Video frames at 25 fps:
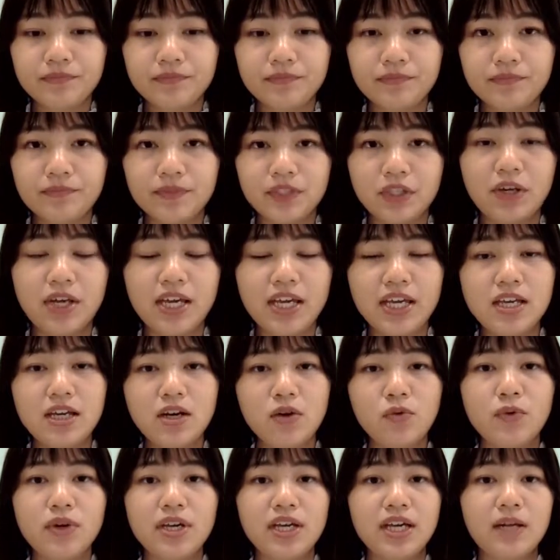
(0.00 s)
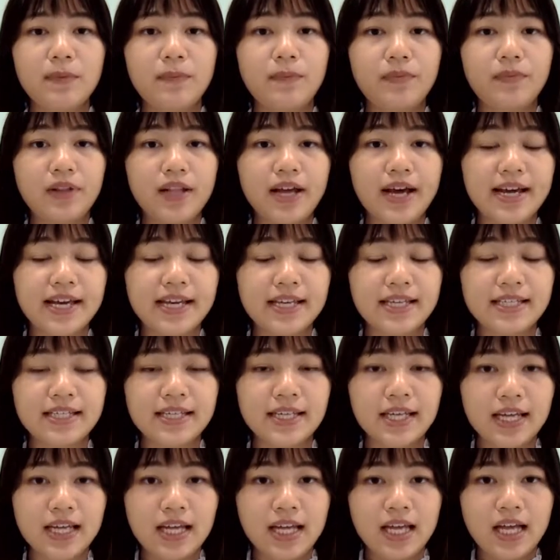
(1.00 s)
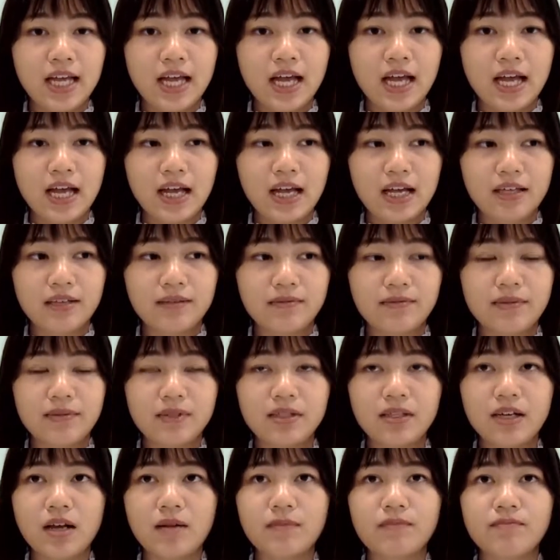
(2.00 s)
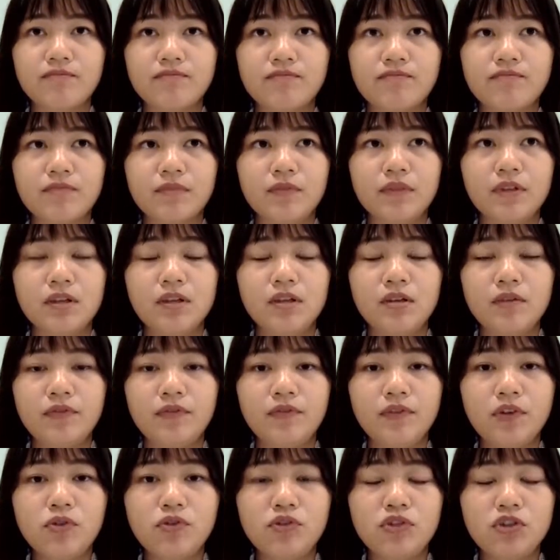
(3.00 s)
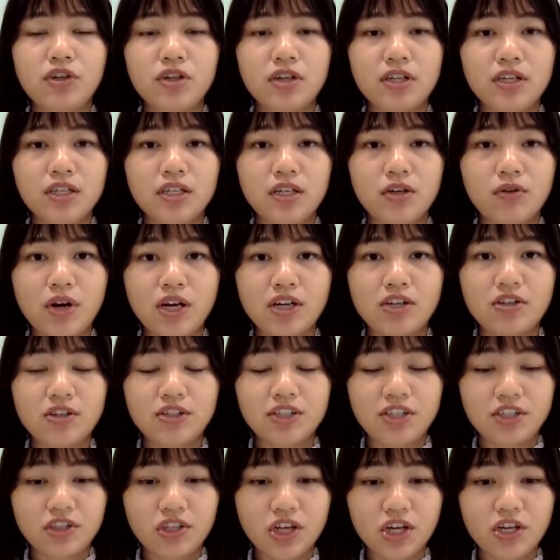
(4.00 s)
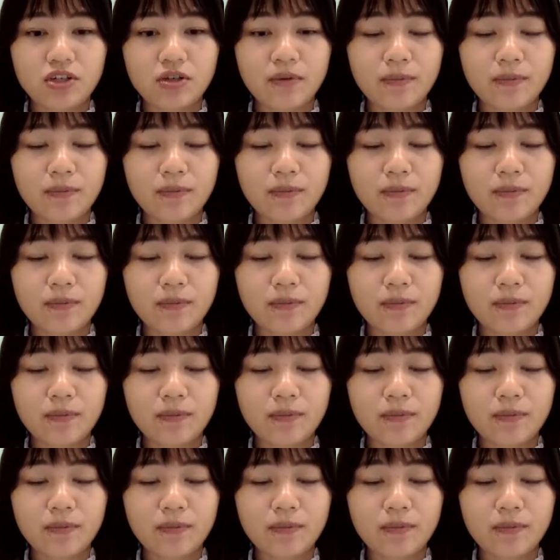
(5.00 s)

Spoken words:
So here we applied some future interaction detection